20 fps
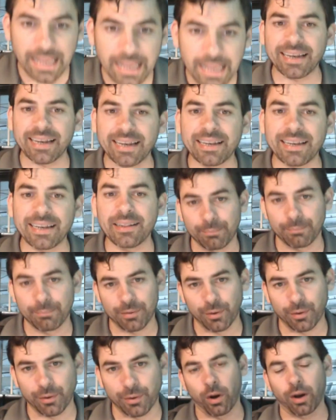it's getting
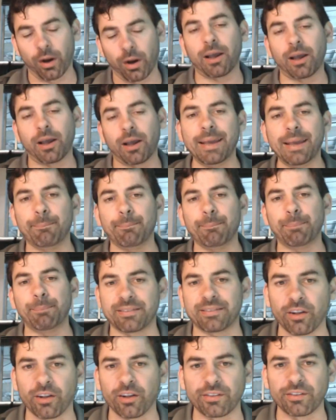them to work on it,
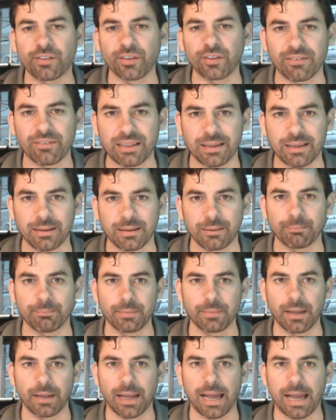but it's also giving
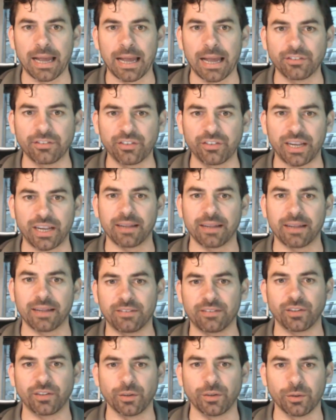them a
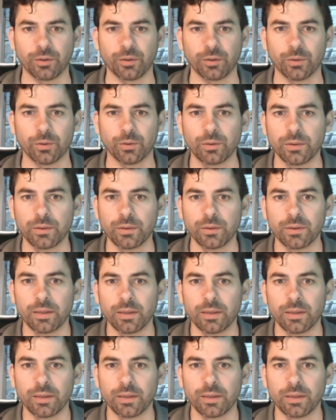chance to